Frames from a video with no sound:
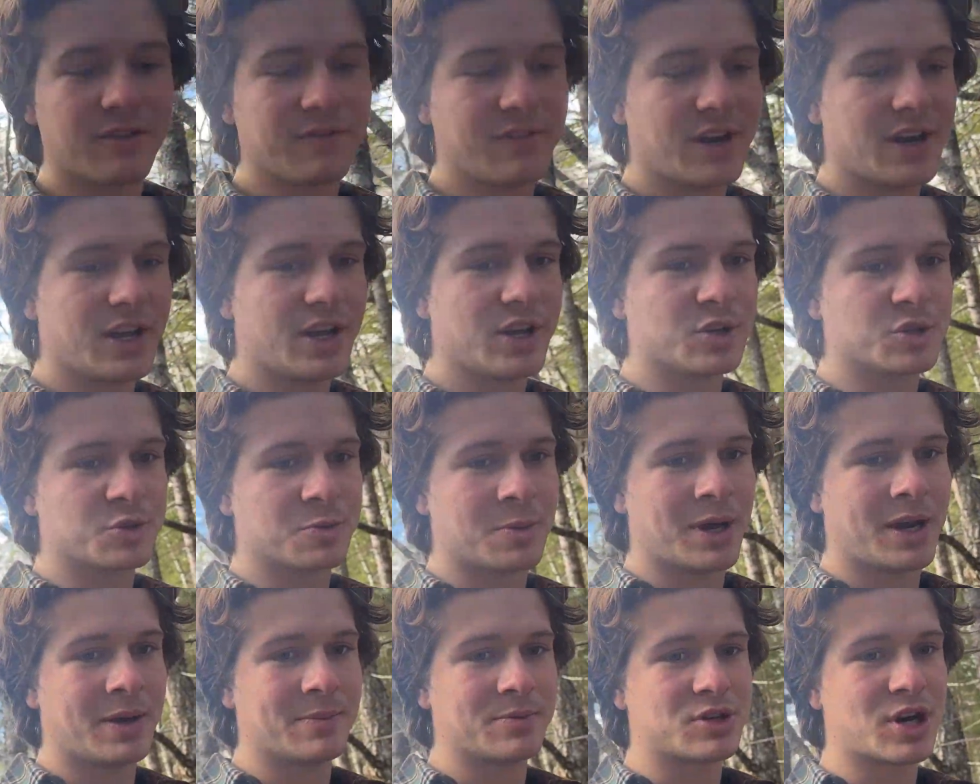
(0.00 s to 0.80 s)
videos,
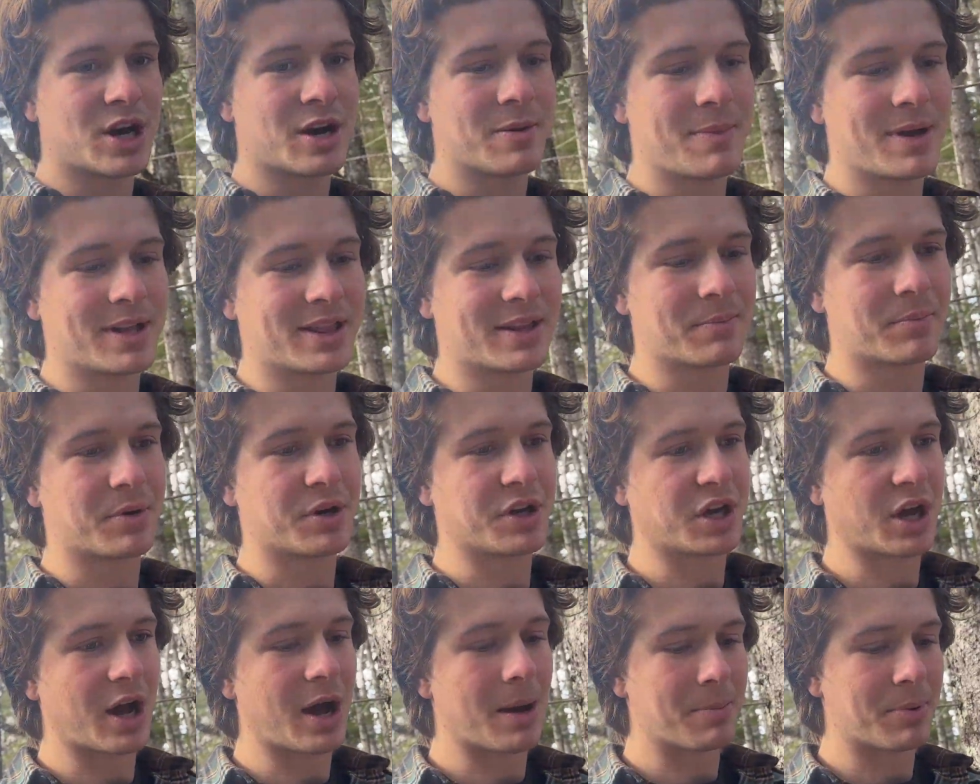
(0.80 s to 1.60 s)
but I'm trying to make them pretty
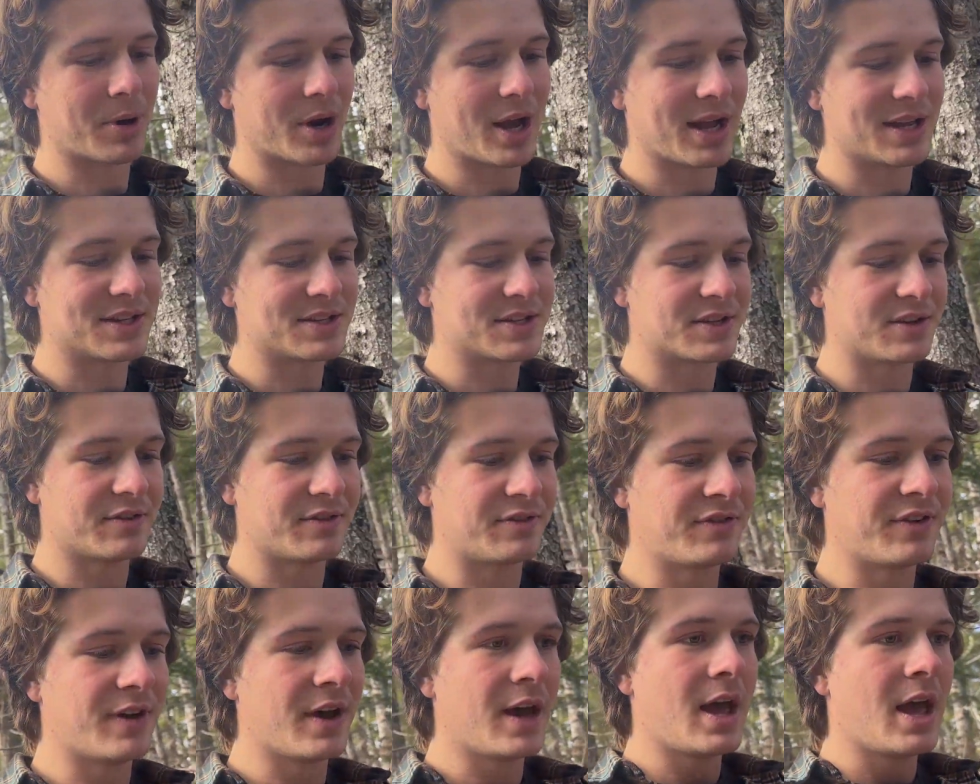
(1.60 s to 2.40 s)

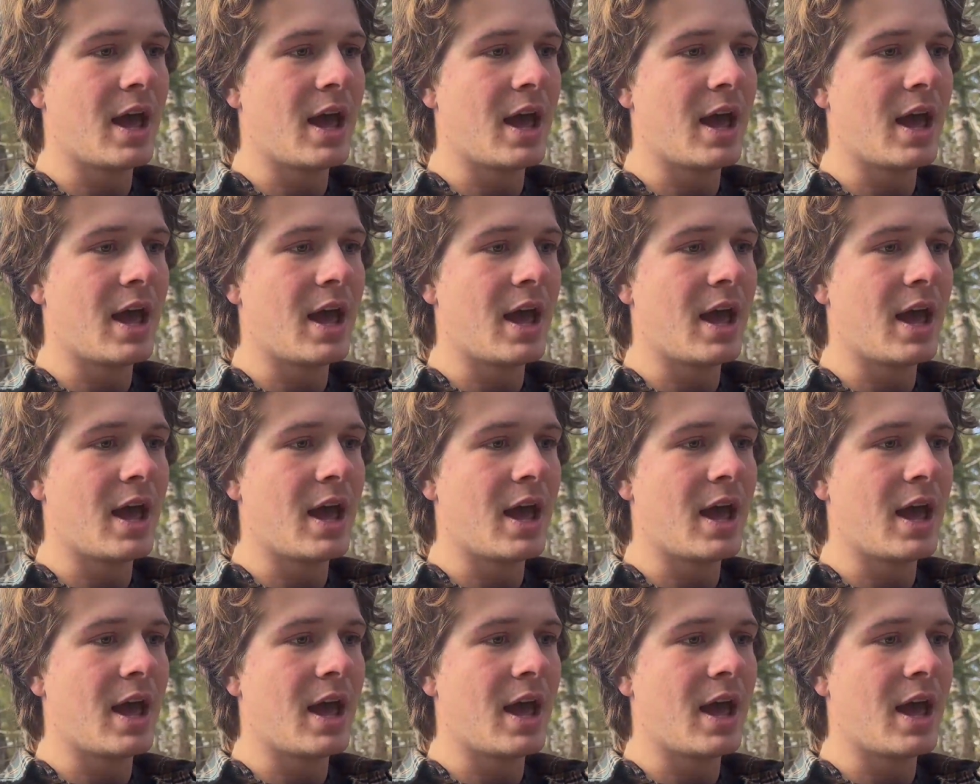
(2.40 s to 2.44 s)
comprehensive.